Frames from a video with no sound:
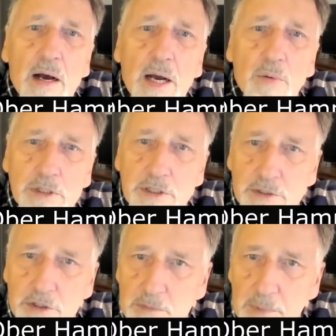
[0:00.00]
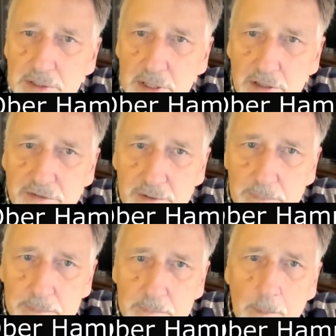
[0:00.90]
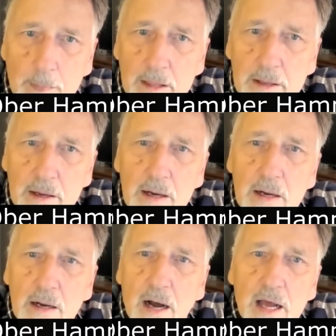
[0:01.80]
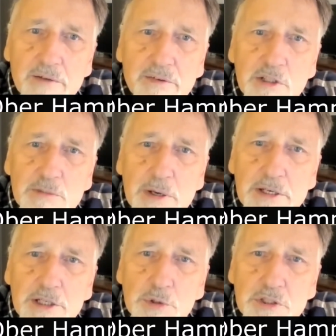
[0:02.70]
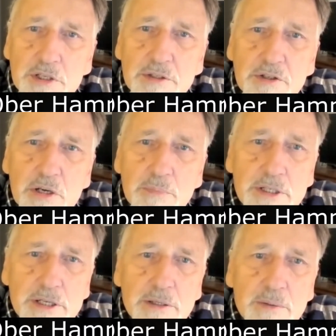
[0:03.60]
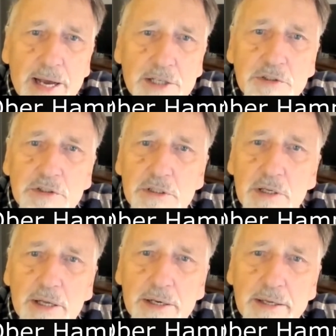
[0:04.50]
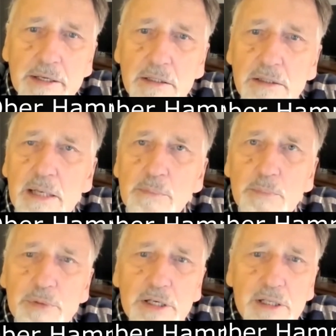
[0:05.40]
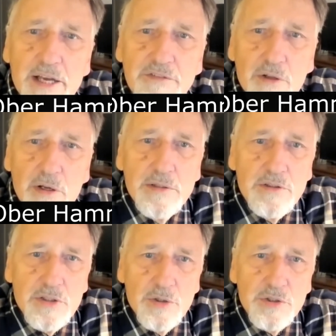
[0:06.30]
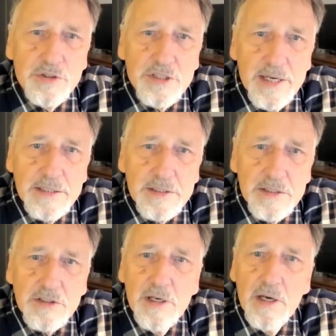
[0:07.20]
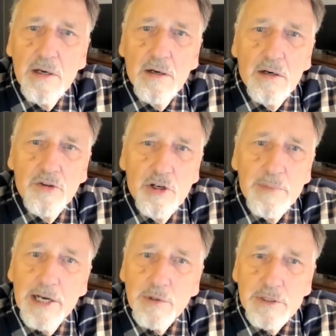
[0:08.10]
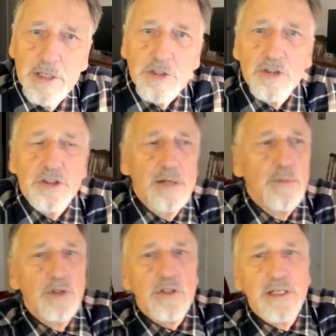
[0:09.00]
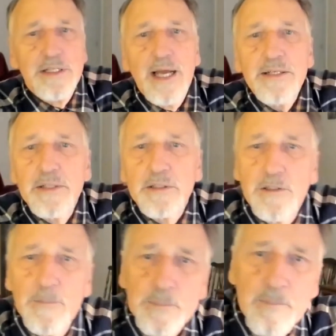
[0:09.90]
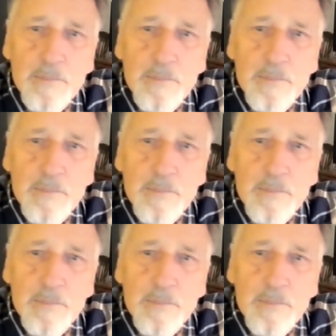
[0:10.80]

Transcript: I will introduce myself. I have always been interested in human interactions, and I can claim to be a lifelong social scientist, although my credentials are mostly technical.